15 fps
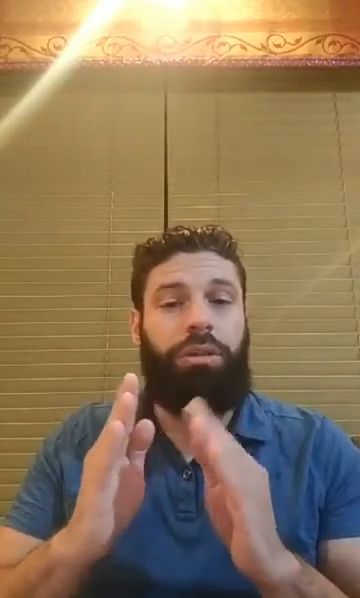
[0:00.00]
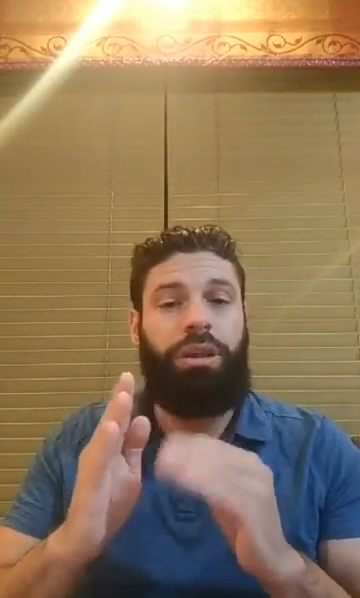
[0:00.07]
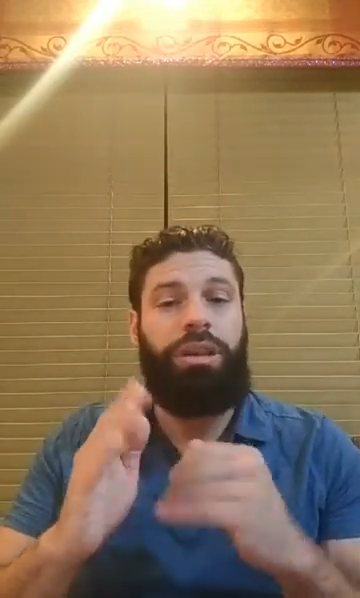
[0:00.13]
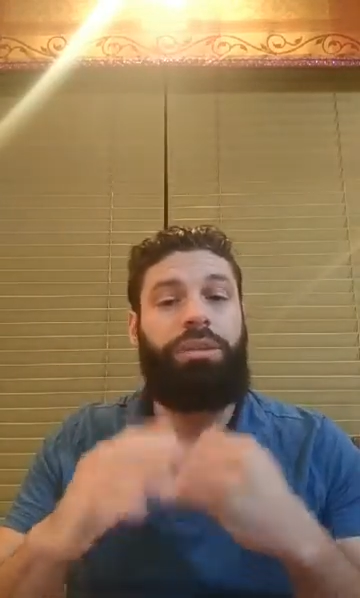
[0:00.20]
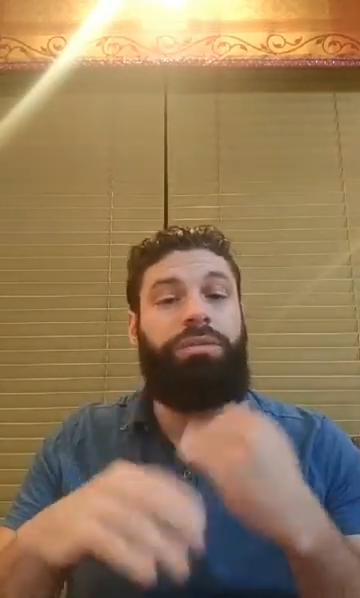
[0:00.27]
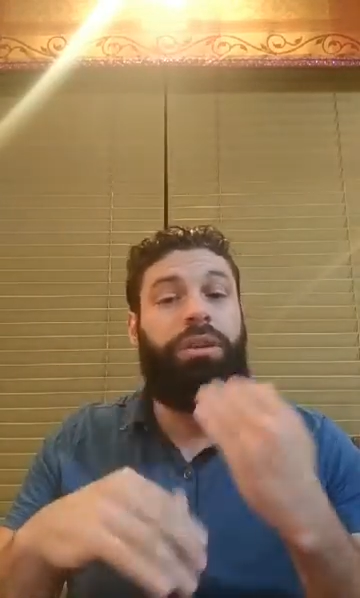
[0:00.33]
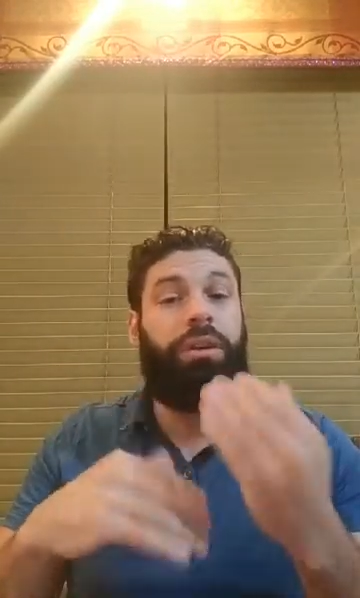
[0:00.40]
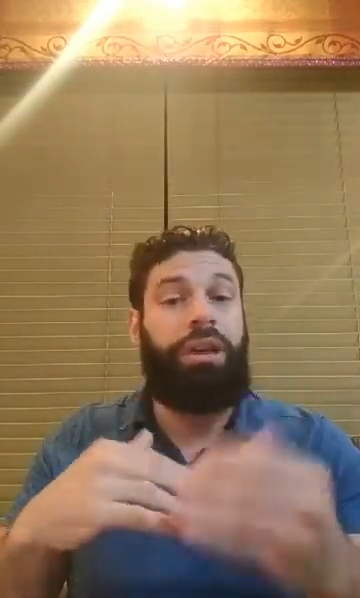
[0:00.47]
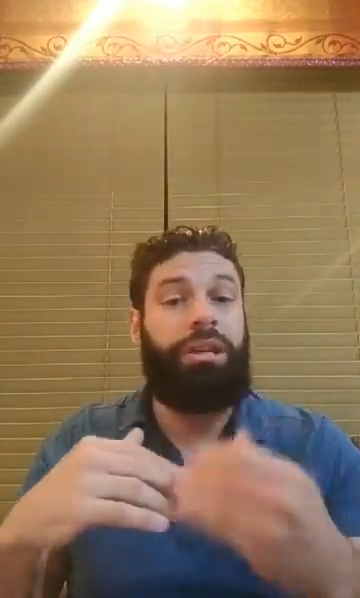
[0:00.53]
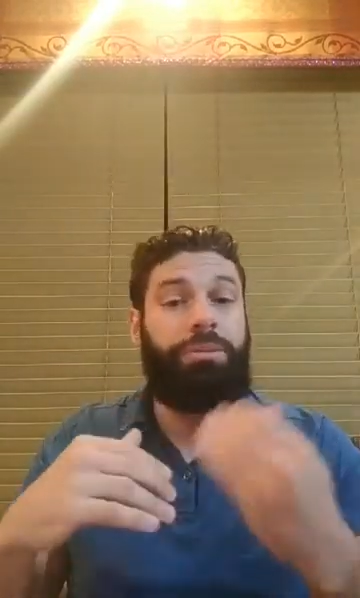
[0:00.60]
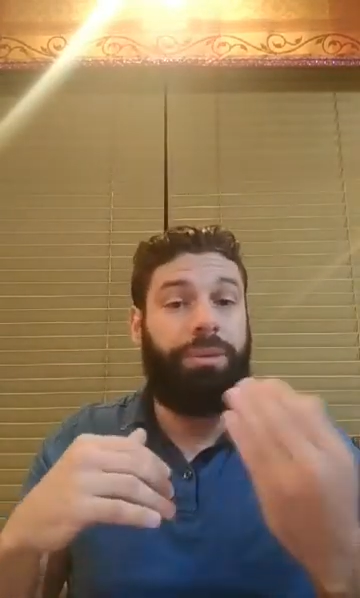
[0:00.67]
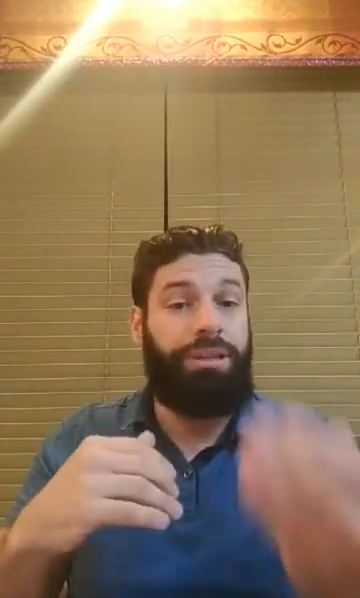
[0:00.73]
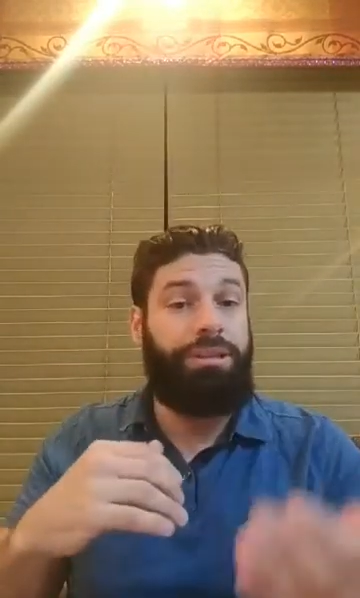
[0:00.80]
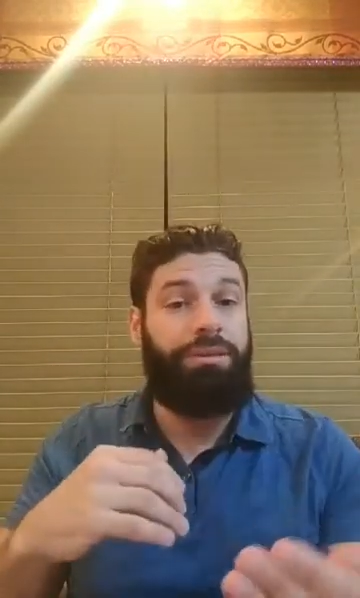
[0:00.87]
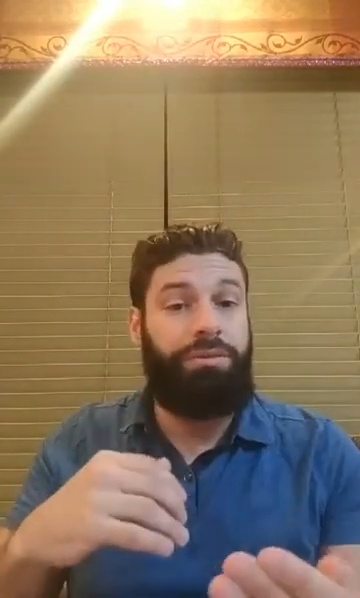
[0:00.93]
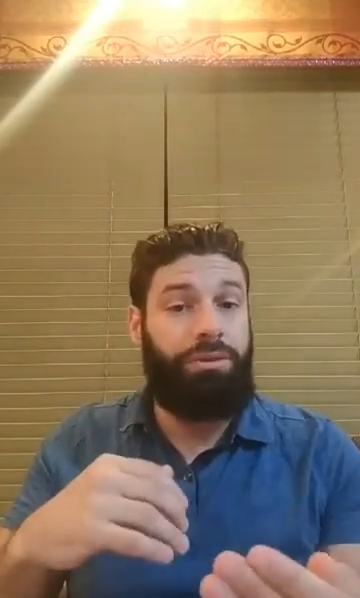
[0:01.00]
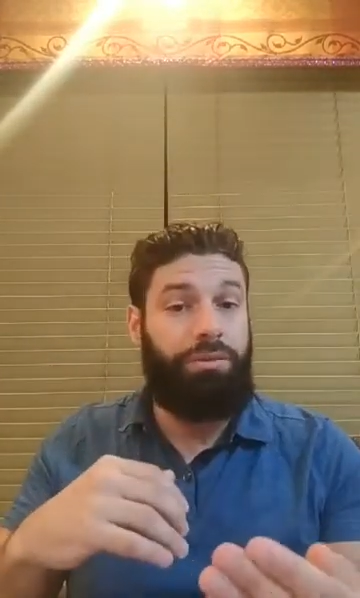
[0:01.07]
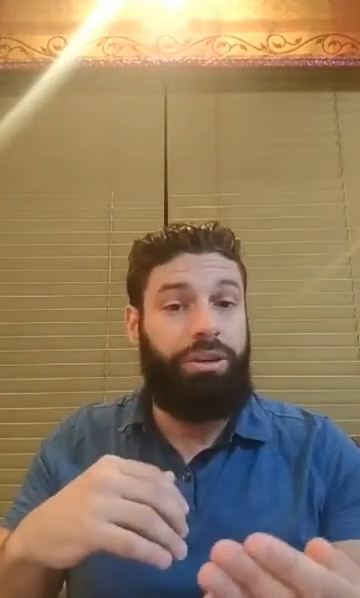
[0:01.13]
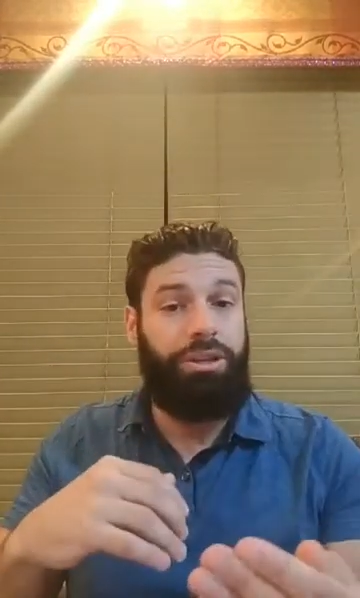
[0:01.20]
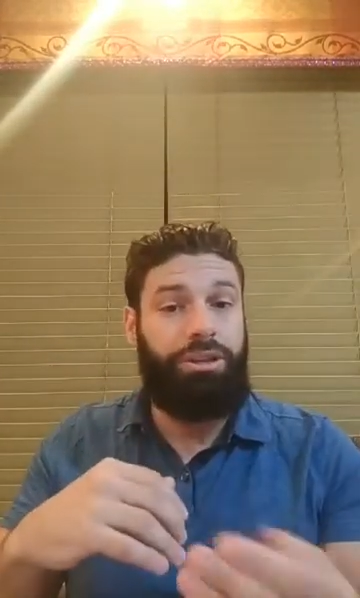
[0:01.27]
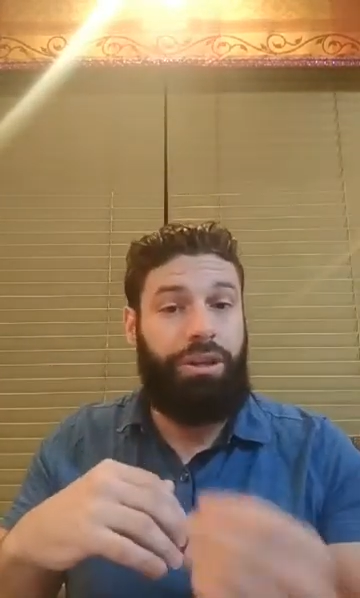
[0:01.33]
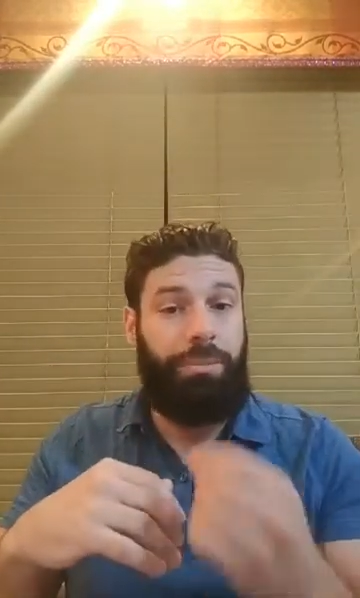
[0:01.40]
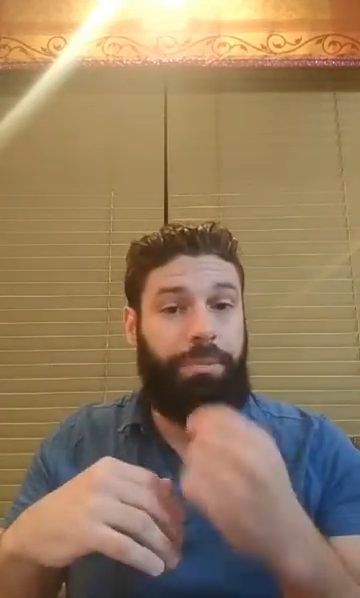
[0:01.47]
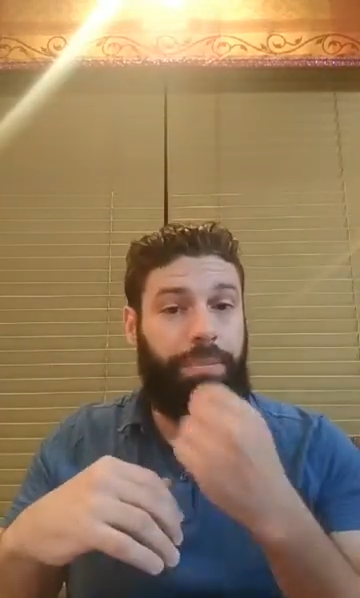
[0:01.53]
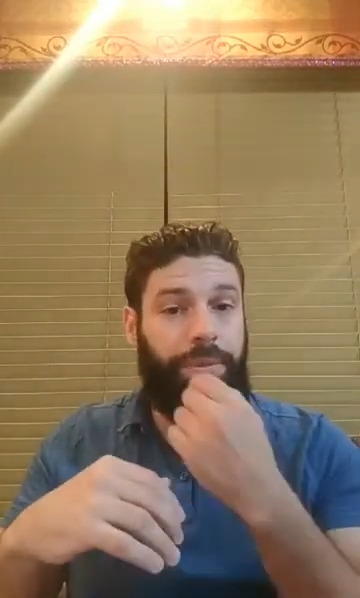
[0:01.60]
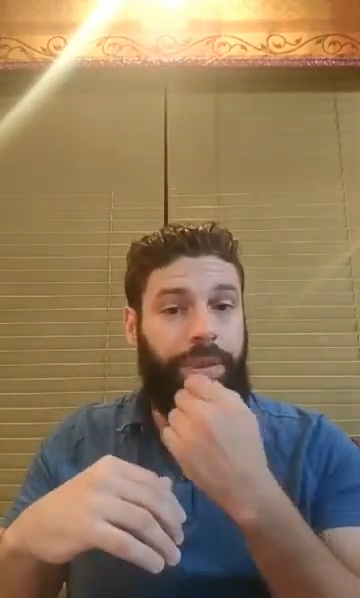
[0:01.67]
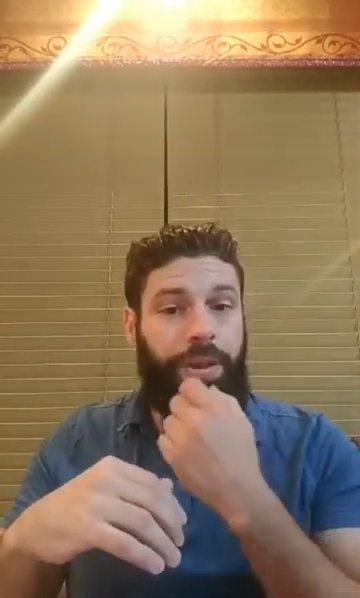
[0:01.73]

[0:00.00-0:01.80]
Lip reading: that it's very expensive to reach them.